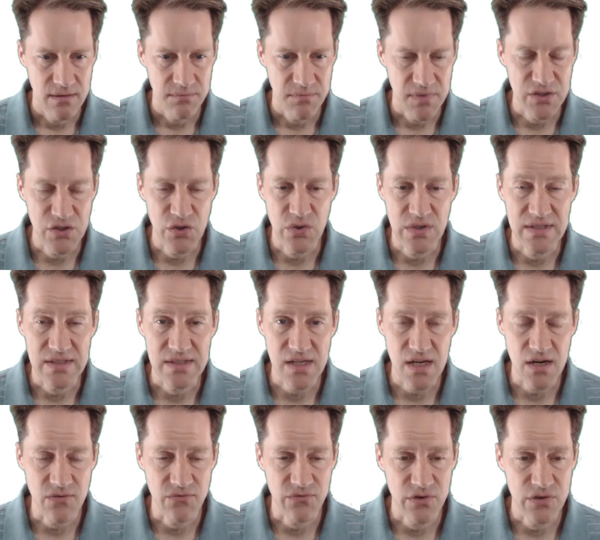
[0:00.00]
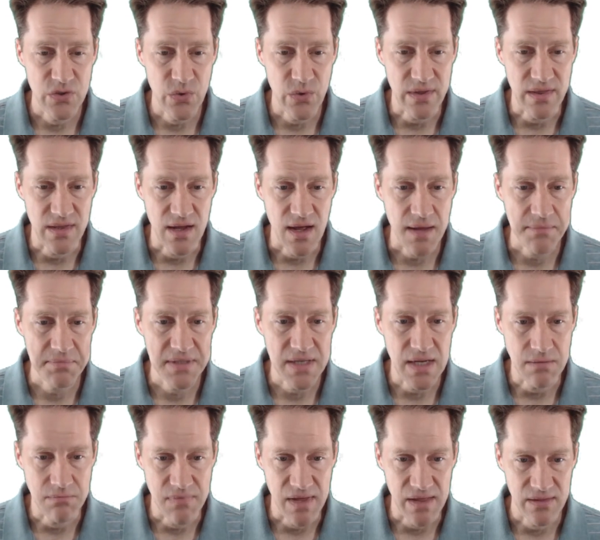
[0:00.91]
But you can see for doing the
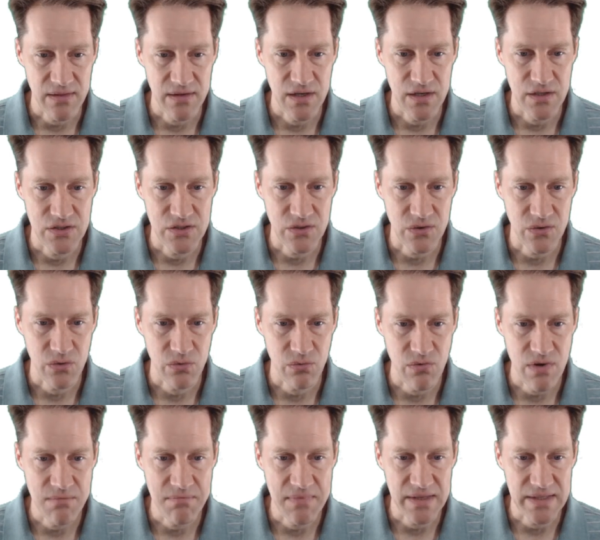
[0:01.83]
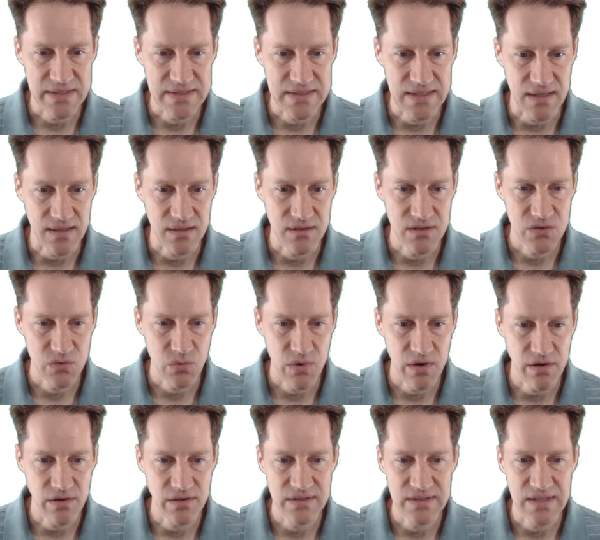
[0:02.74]
update method, it took 3 milliseconds,
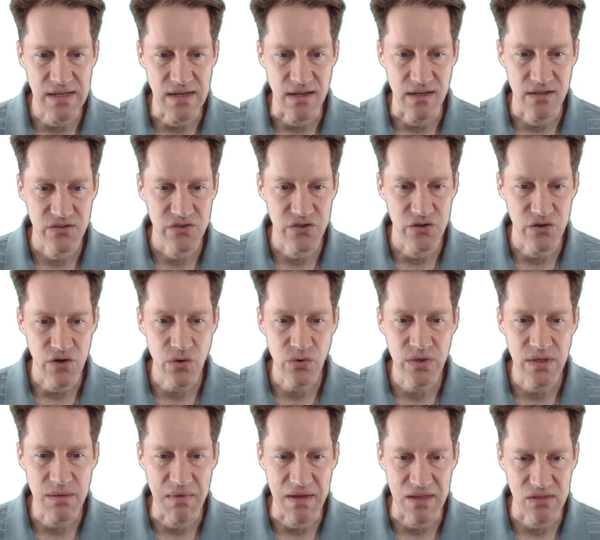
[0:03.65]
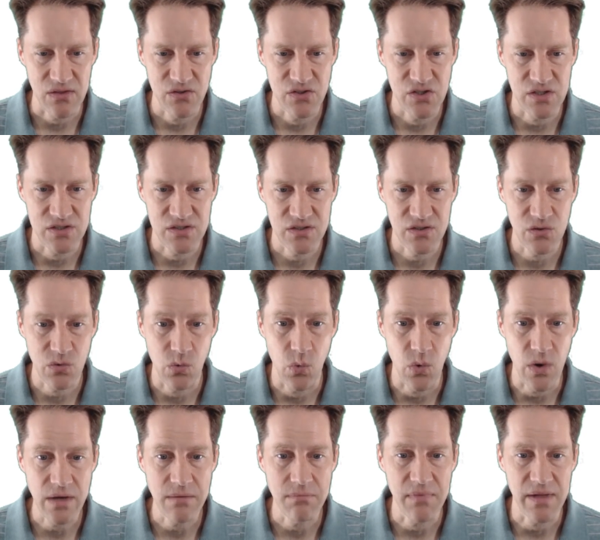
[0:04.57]
whereas the insert-only method just took
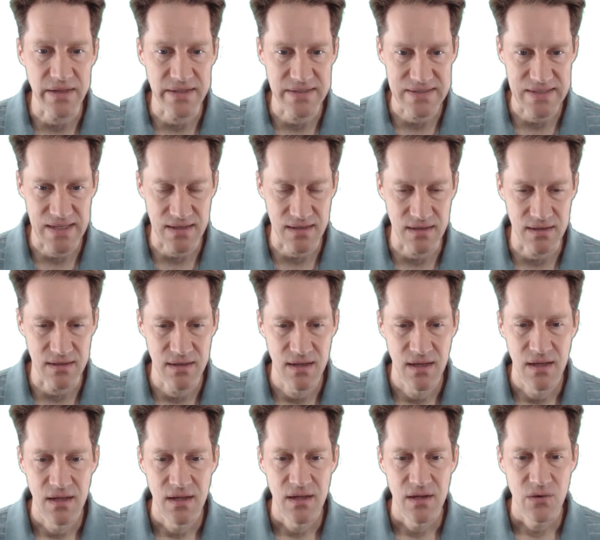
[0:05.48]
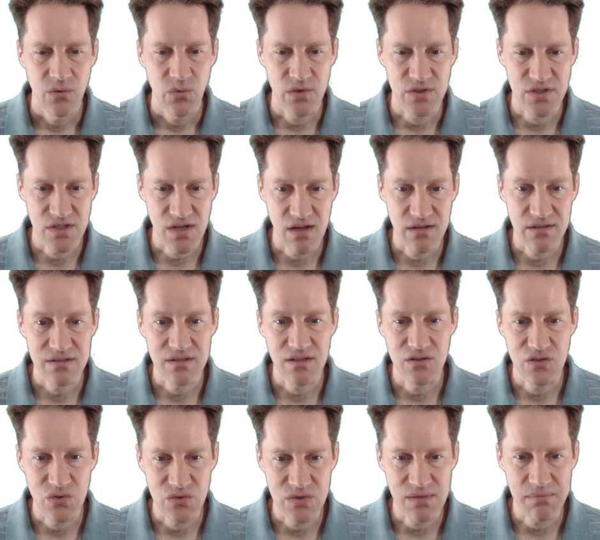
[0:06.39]
1 millisecond, which
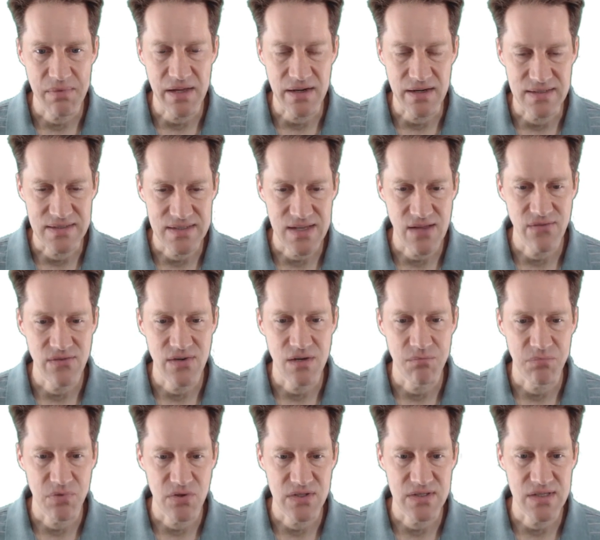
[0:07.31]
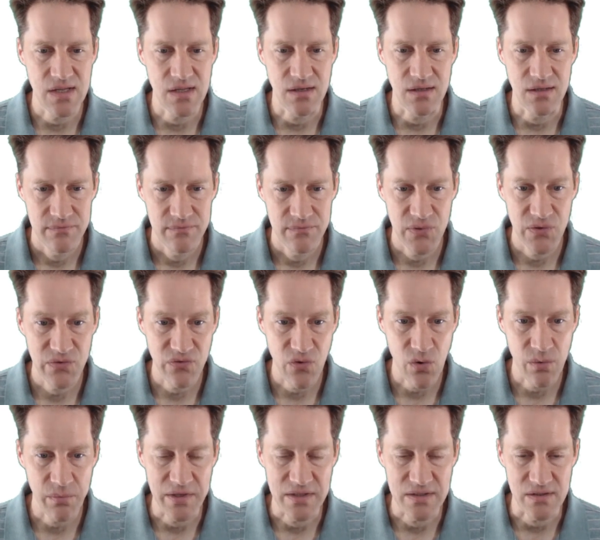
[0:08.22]
constitutes about a 70%
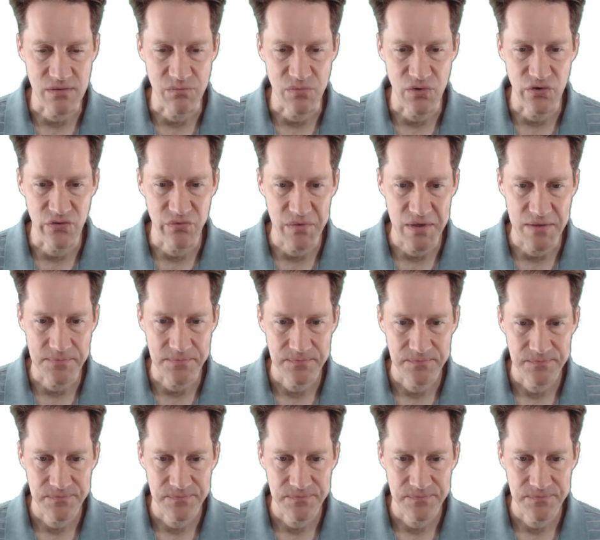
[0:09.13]
performance improvement.